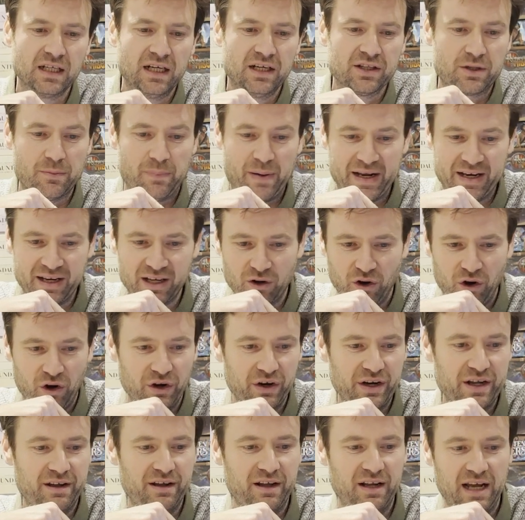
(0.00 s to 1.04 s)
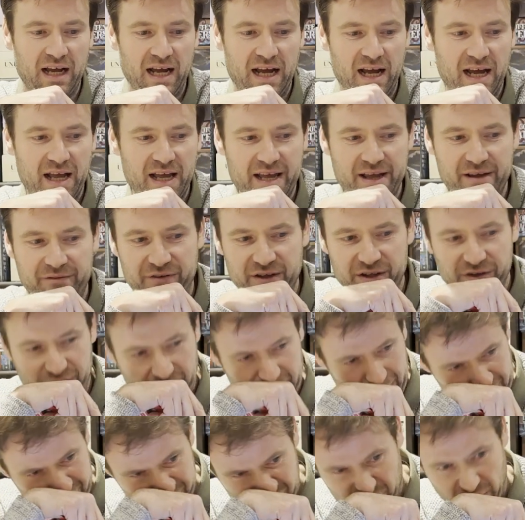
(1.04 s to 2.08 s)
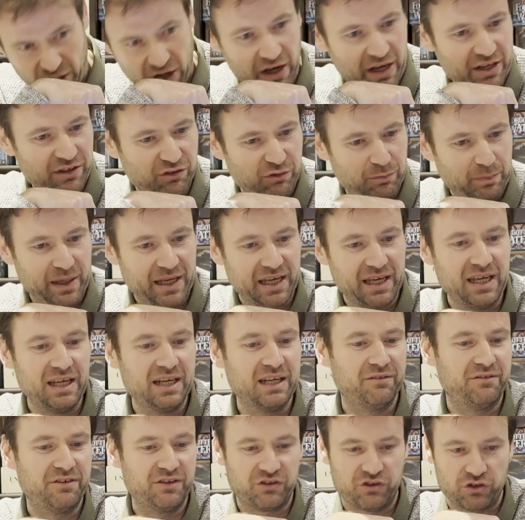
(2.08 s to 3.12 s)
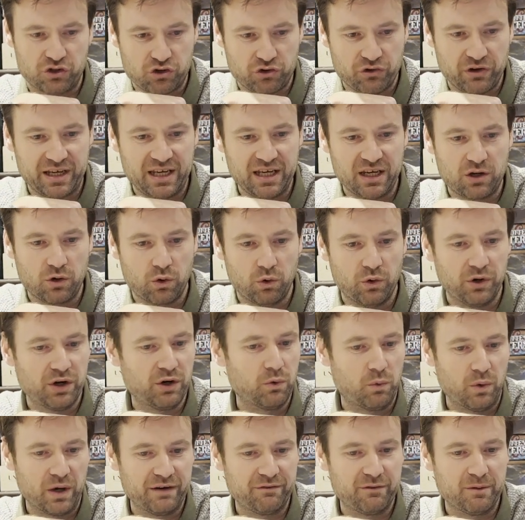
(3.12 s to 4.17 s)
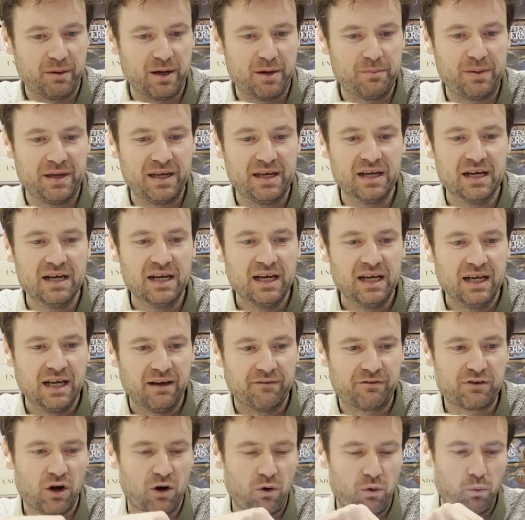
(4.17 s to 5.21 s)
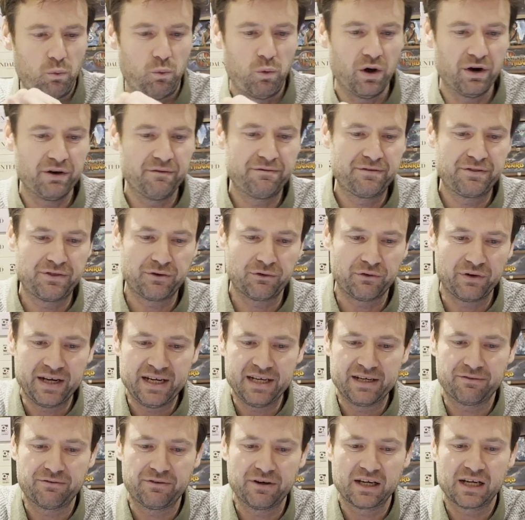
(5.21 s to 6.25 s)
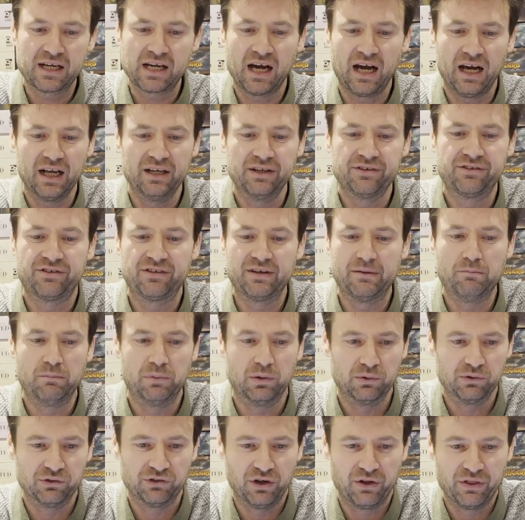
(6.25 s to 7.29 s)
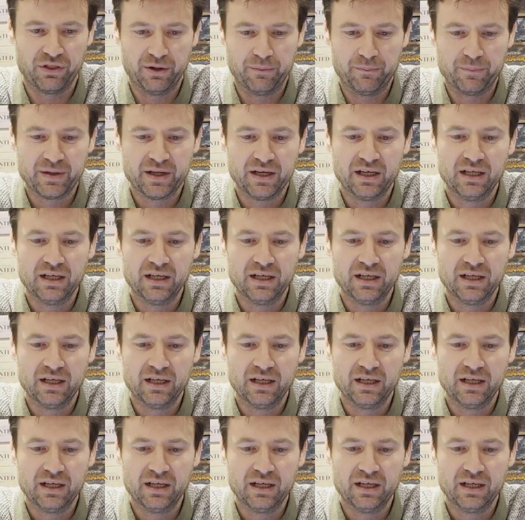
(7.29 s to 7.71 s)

depending on if it's a high speed, if it's a tricky corner, or whatever it might be, I've got one of 3 different coloured symbols on them.